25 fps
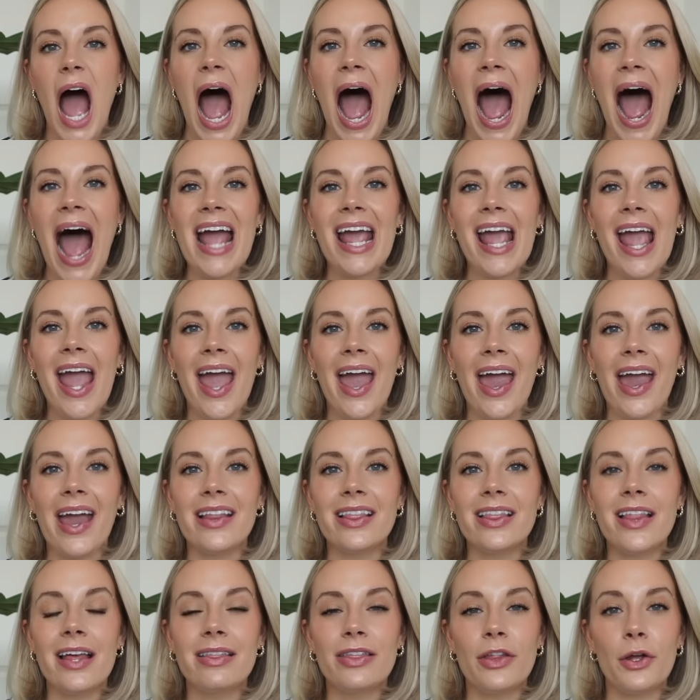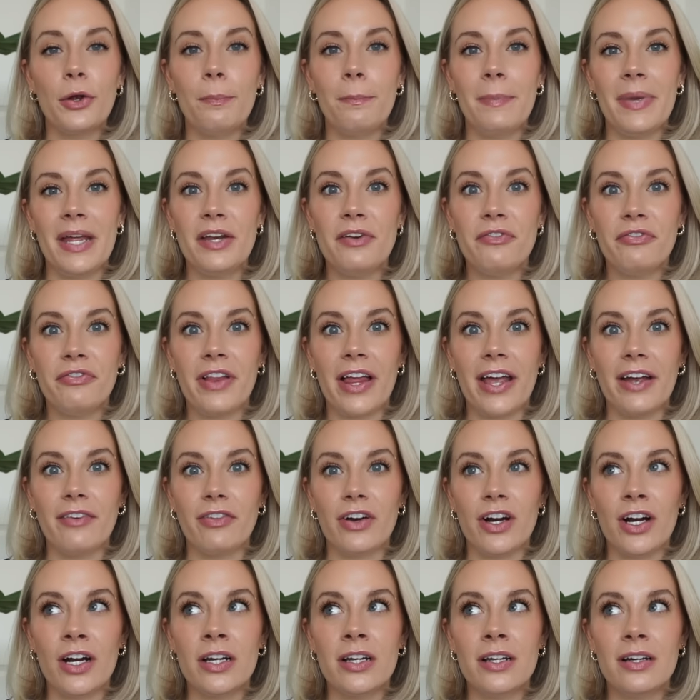I hate that they're mint
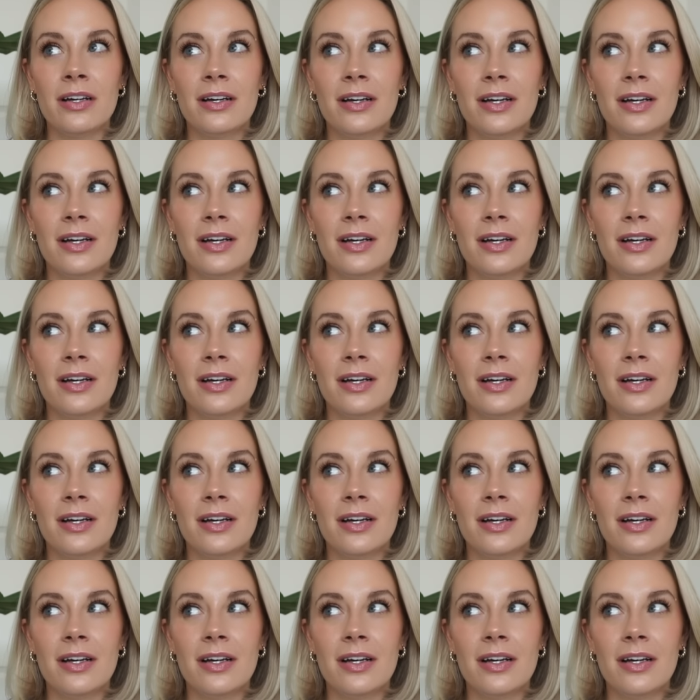flavored.